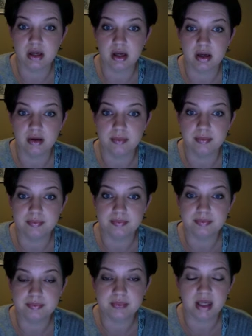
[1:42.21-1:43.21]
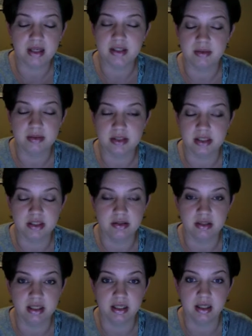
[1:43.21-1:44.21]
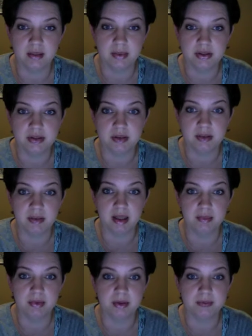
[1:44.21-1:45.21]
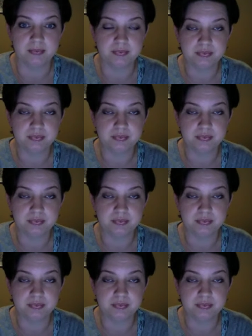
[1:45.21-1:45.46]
Actually, I won't send you a link. I'll post them on Blackboard